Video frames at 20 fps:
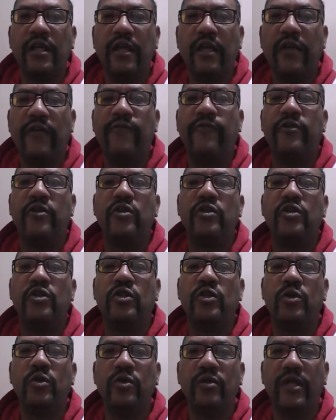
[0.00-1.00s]
If you
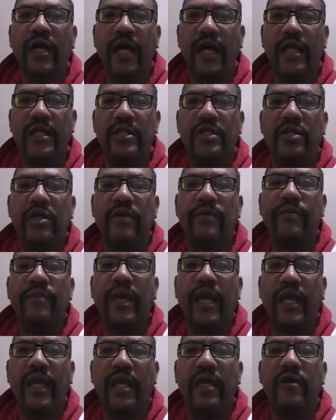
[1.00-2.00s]
do that, you're
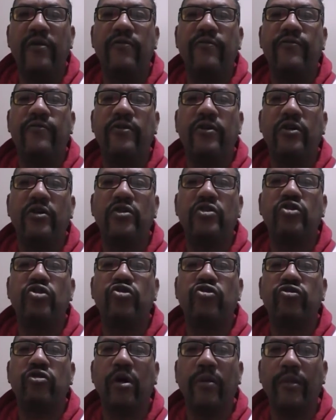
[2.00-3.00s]
begging for
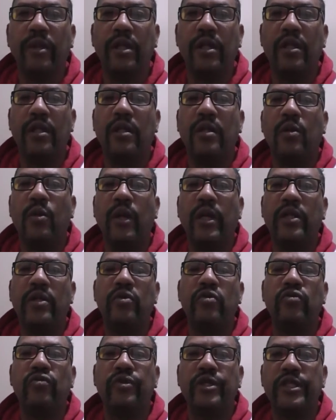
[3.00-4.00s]
trouble when
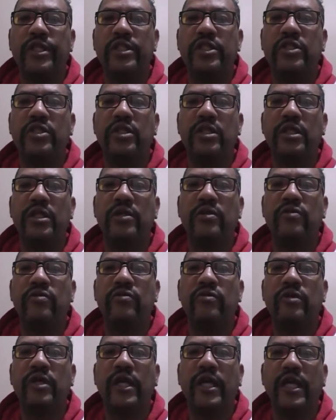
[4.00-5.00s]
you reach to the
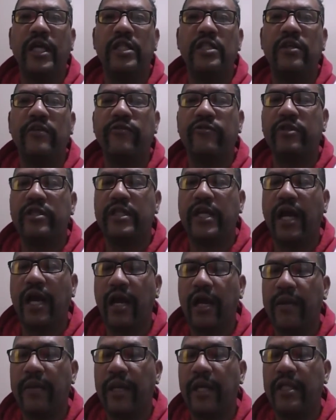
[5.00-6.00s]
age of
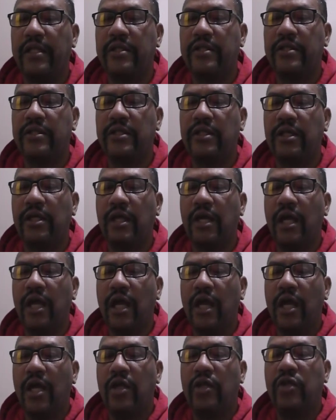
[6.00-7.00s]
retirement.
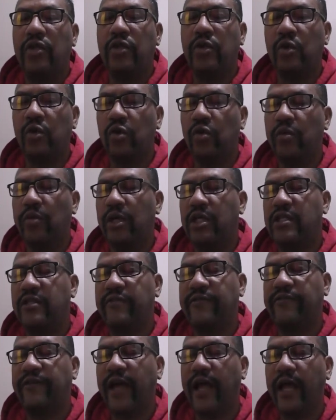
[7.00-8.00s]
You must
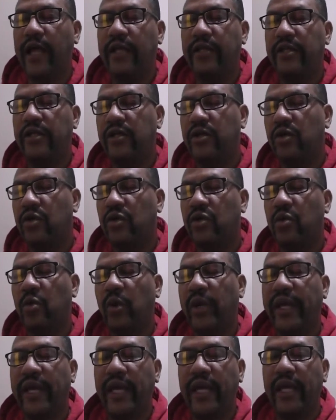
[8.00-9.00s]
find your own
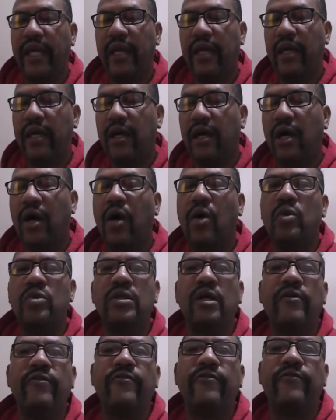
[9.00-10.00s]
way
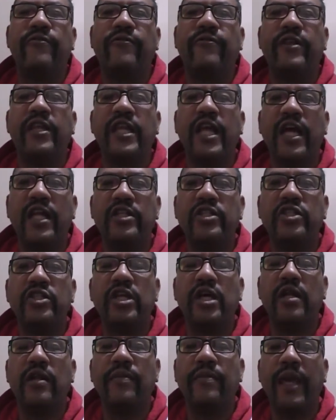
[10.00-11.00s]
out of
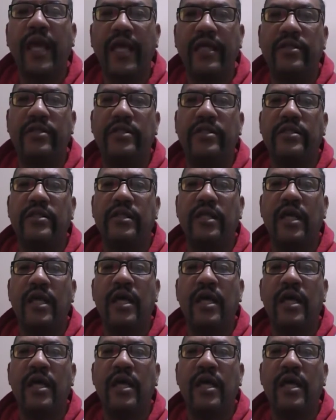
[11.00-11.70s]
financial mess.